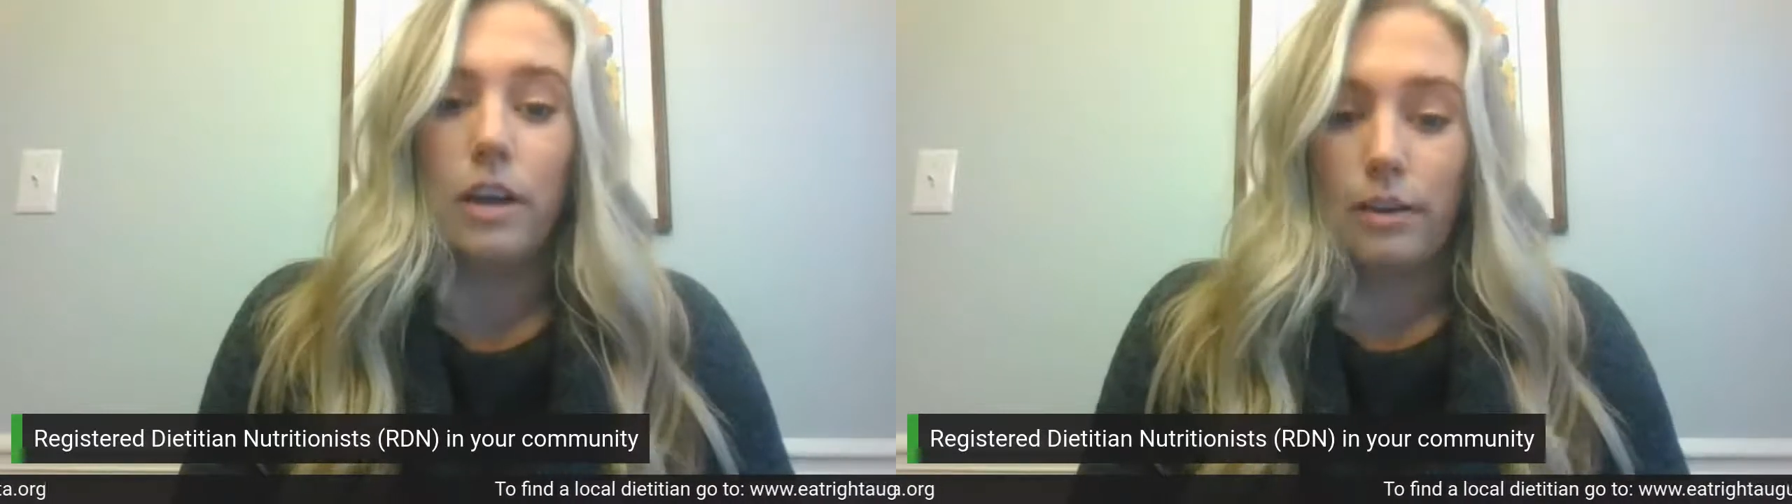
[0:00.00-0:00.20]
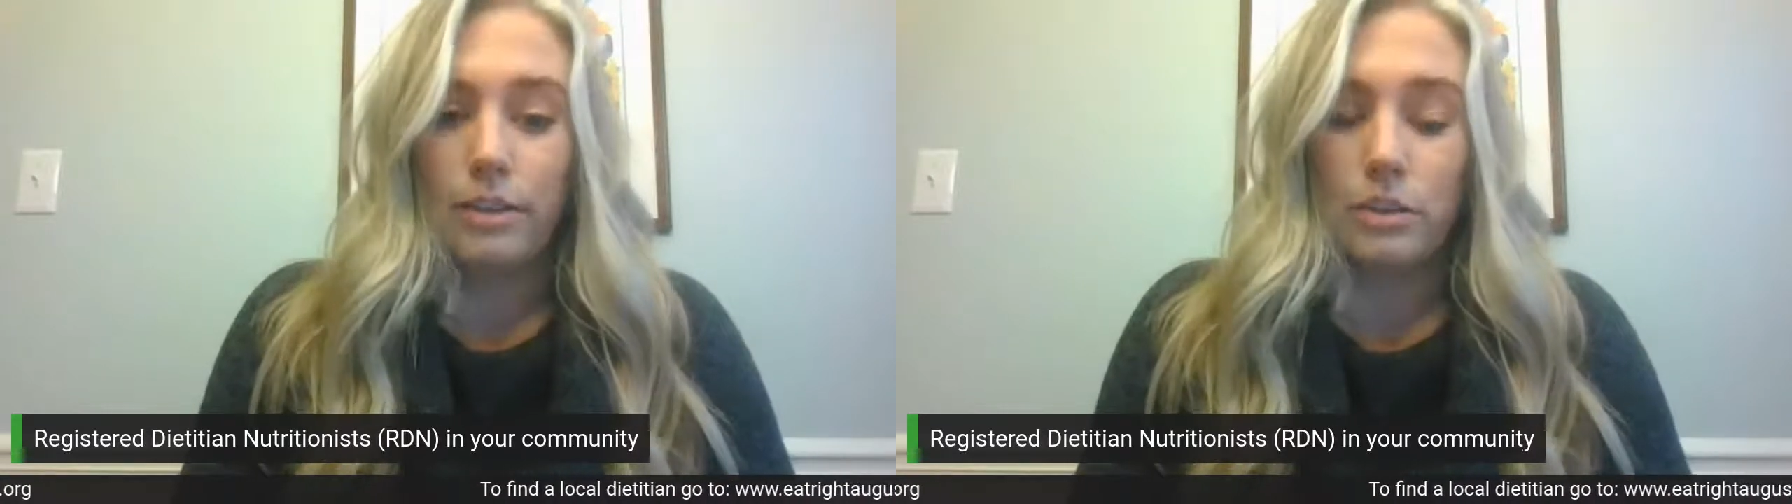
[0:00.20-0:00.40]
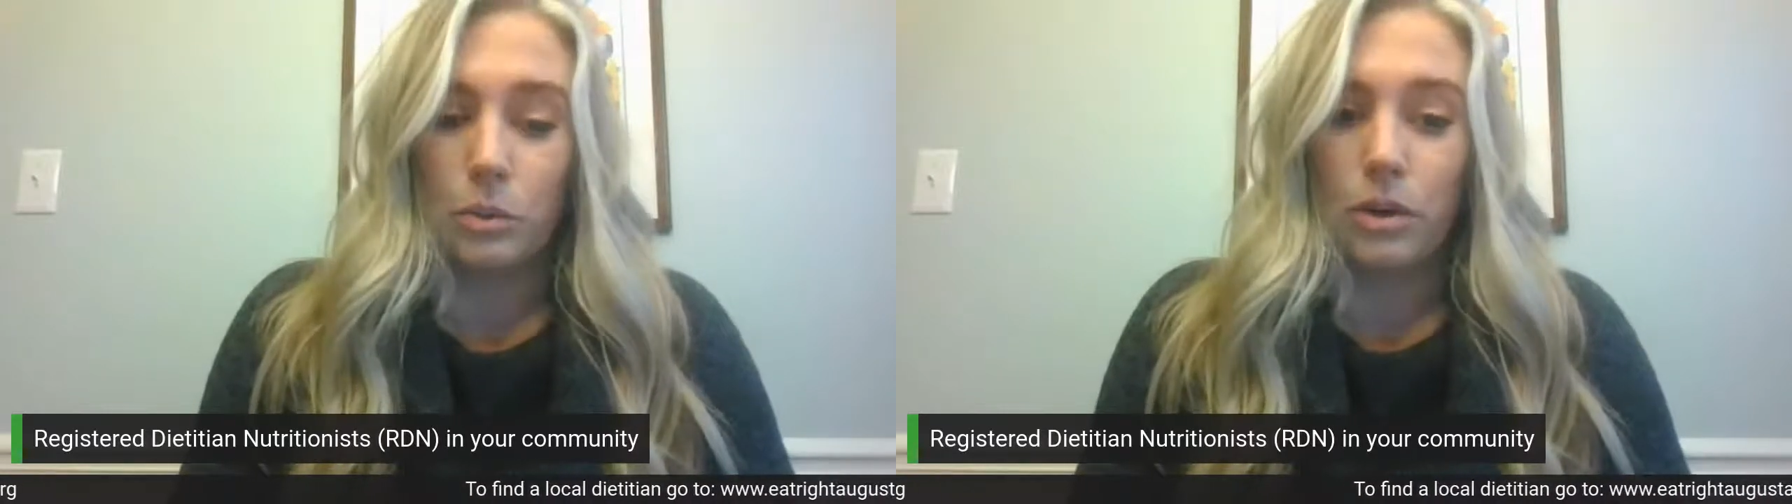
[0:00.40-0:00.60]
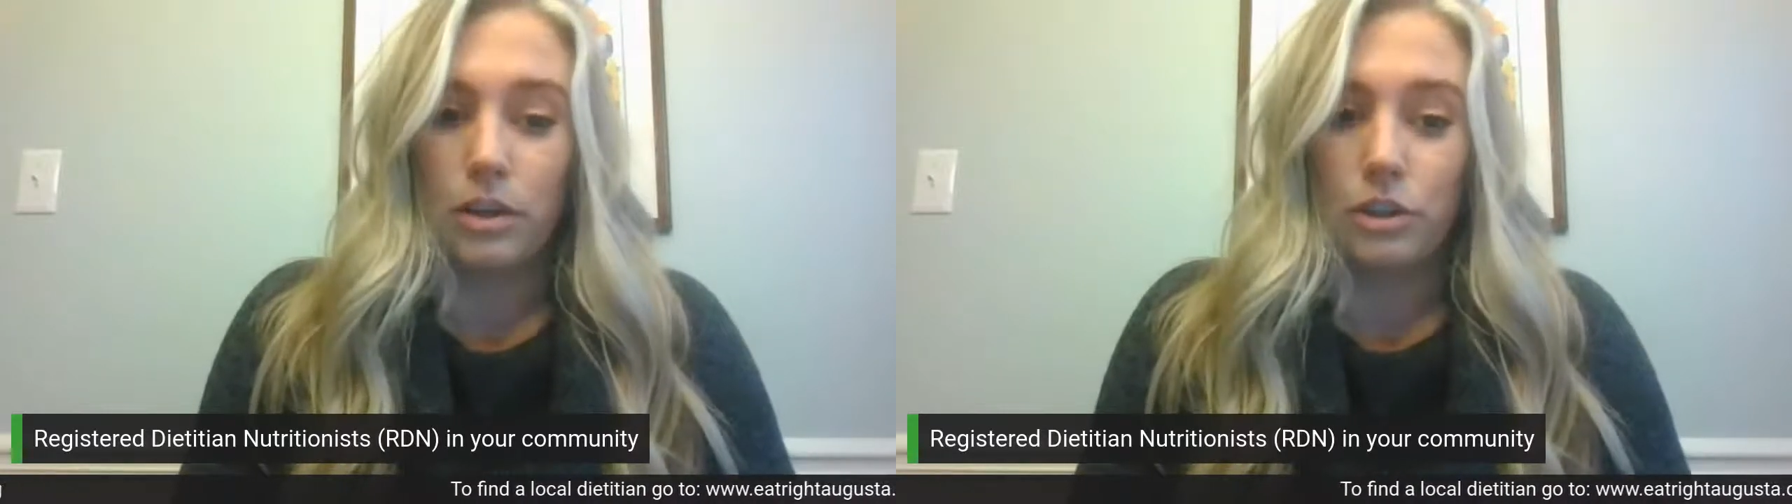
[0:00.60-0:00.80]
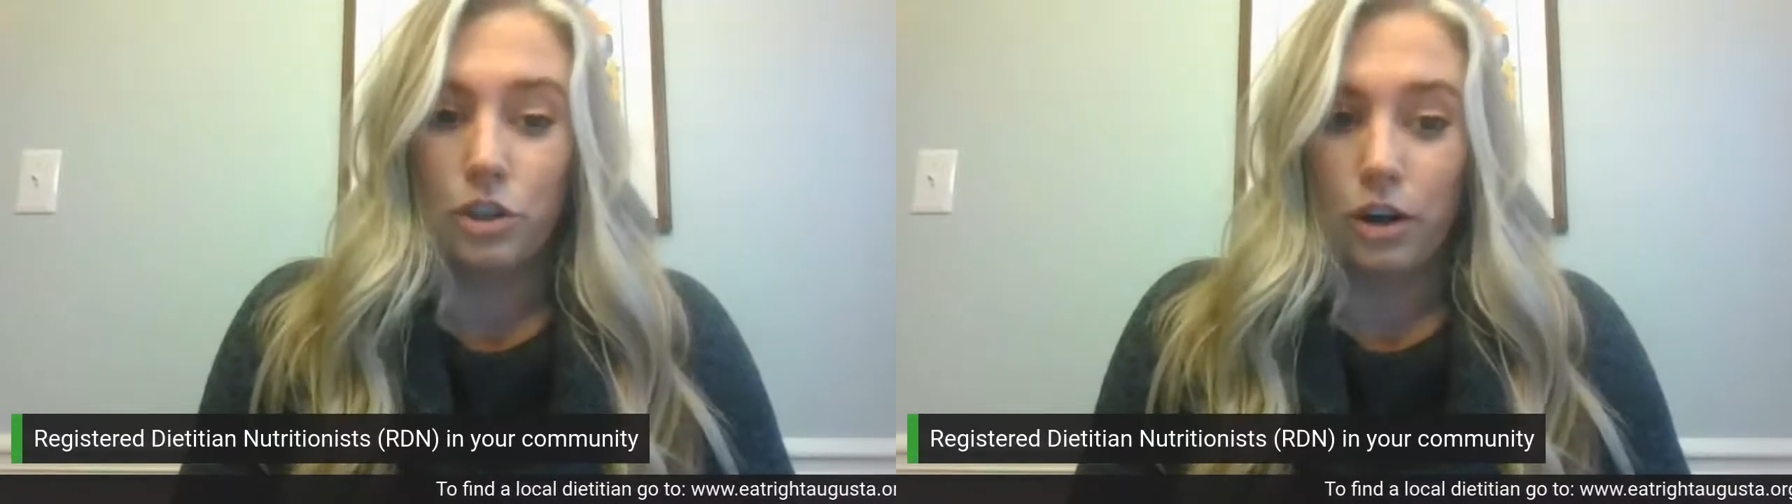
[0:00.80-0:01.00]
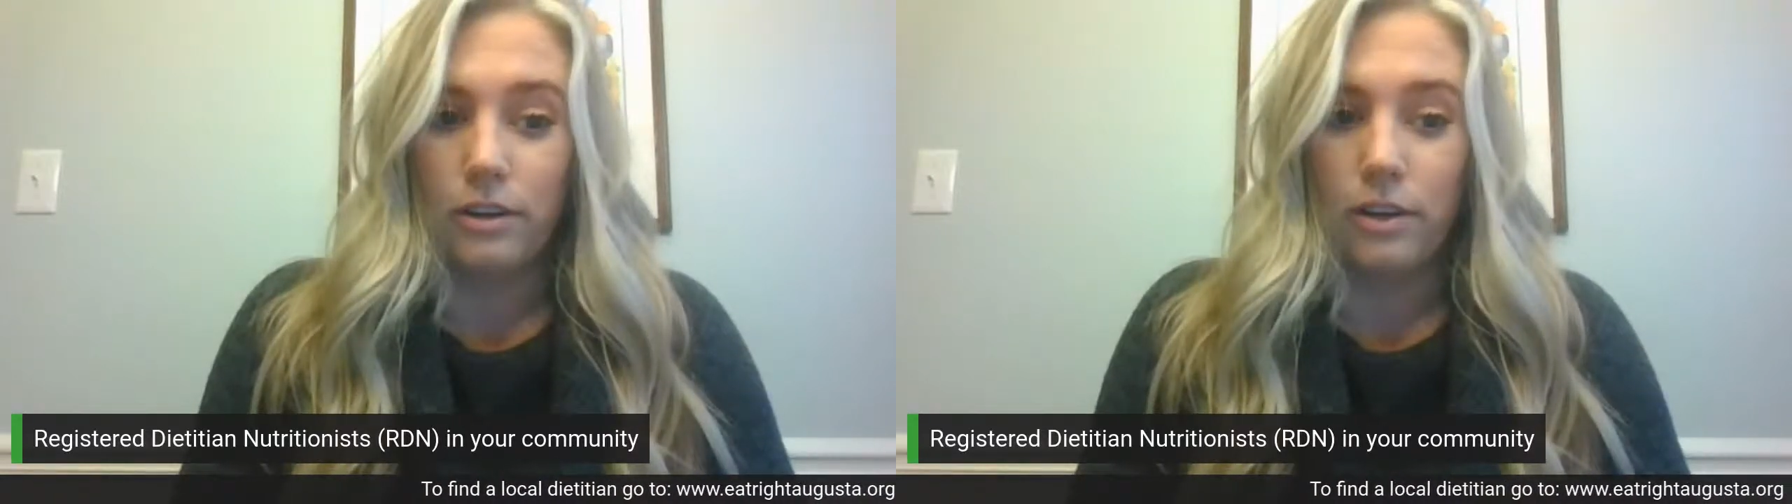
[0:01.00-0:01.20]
obviously we're going to chart